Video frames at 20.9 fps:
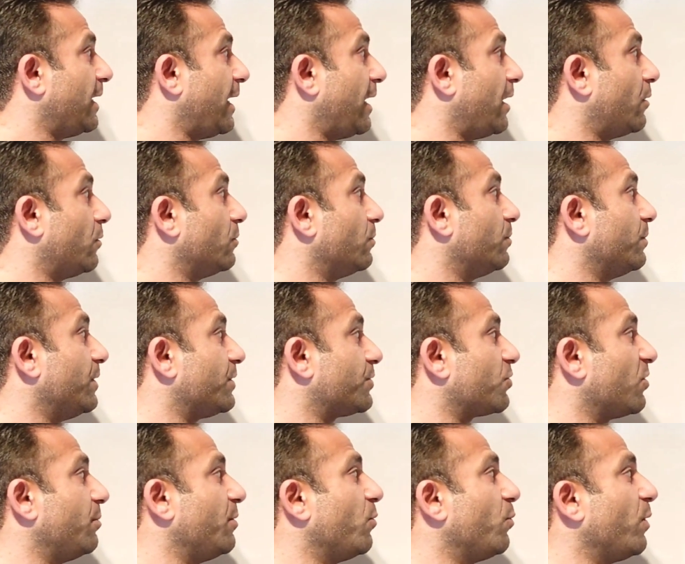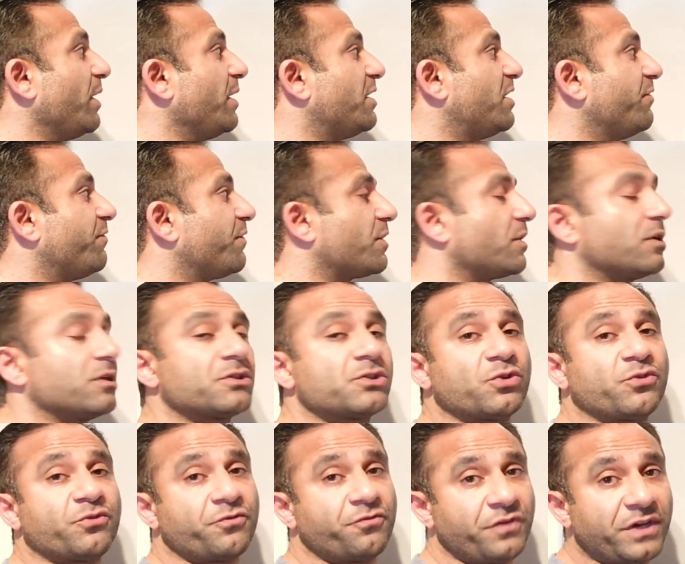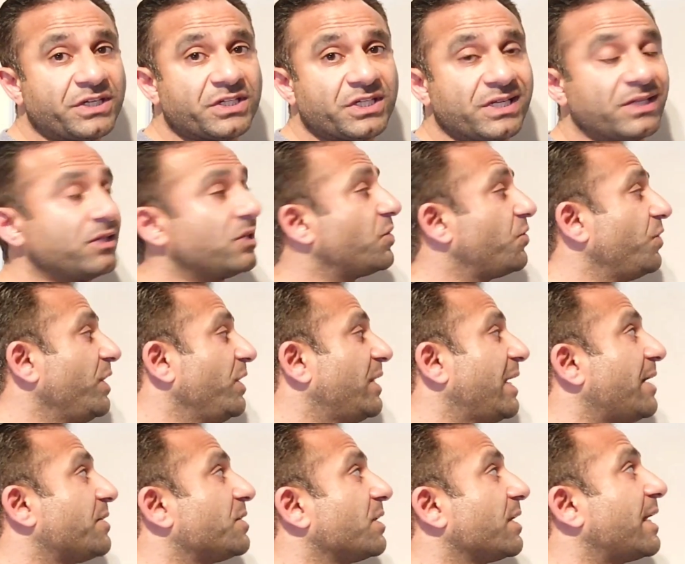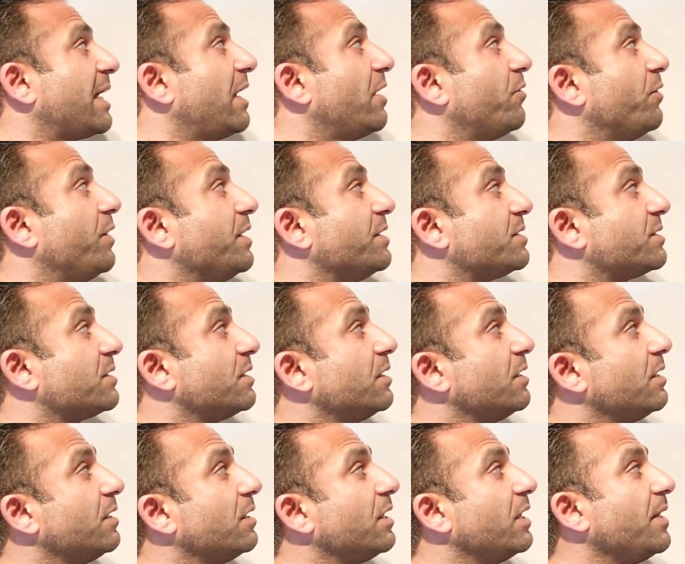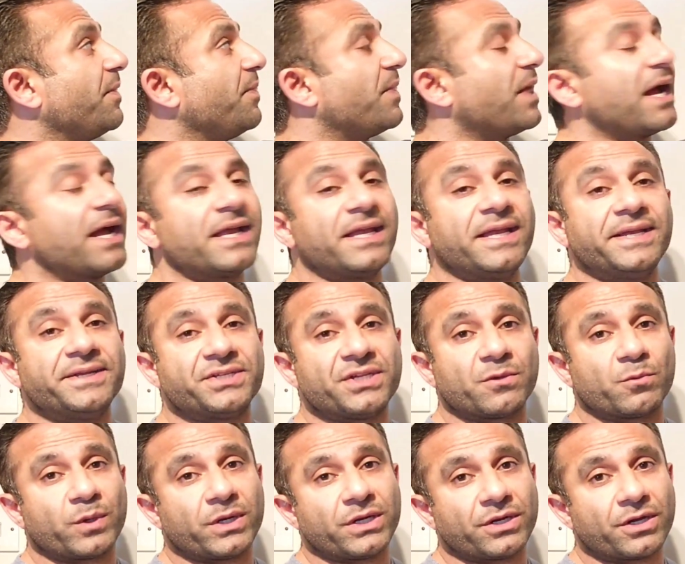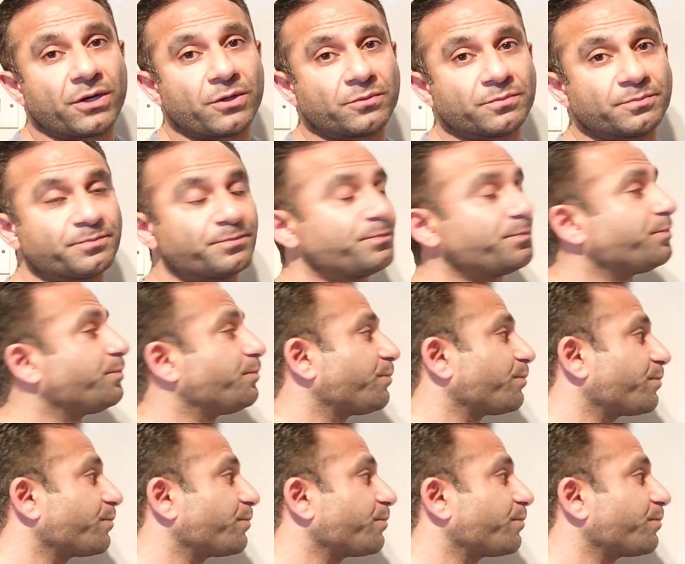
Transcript: Now, it's going to be very difficult to fit in 3,000 calories in that eating window.